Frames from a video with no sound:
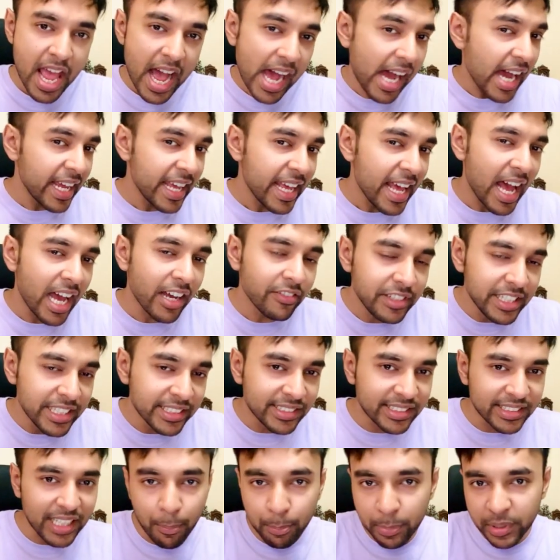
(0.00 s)
I have these
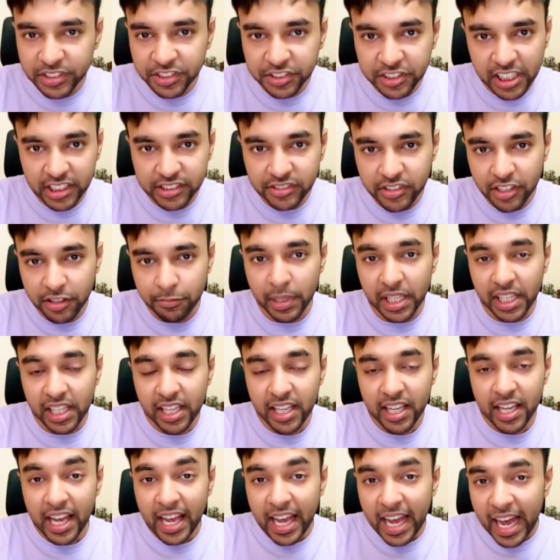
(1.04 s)
sample strings with me
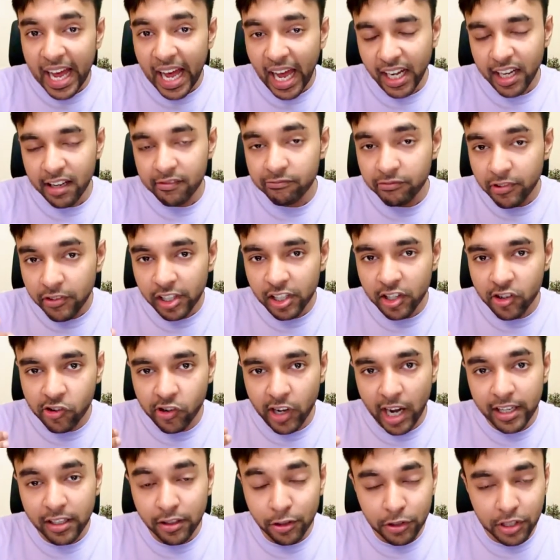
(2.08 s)
and we will
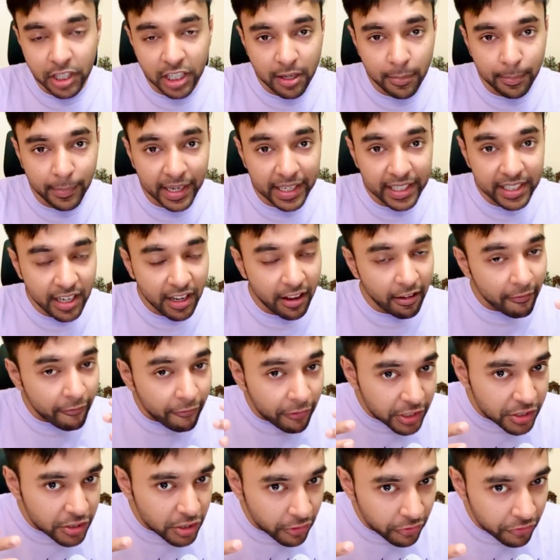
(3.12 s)
try to determine
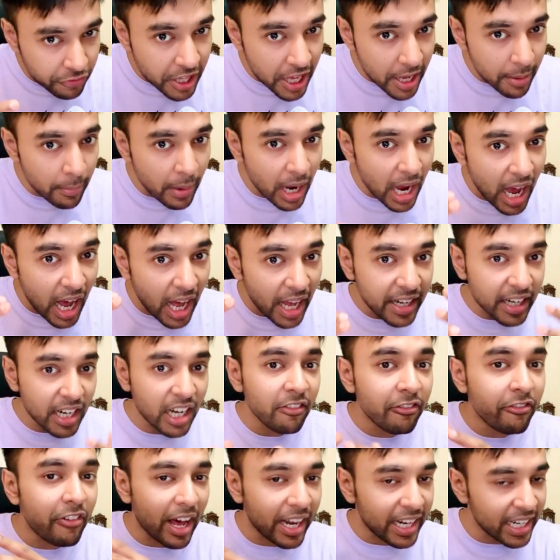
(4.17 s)
which of them are
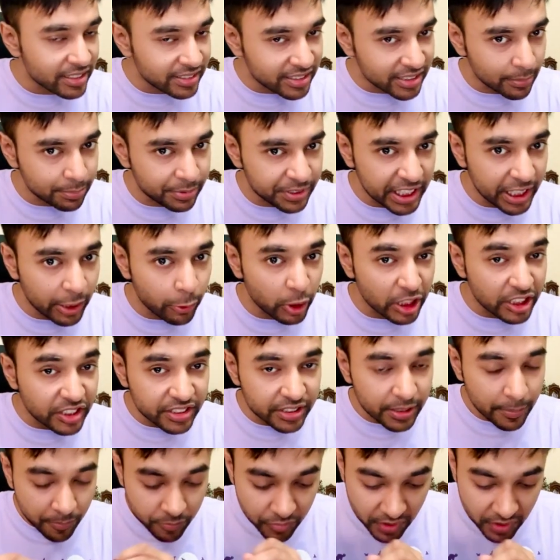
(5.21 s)
a valid subsequence.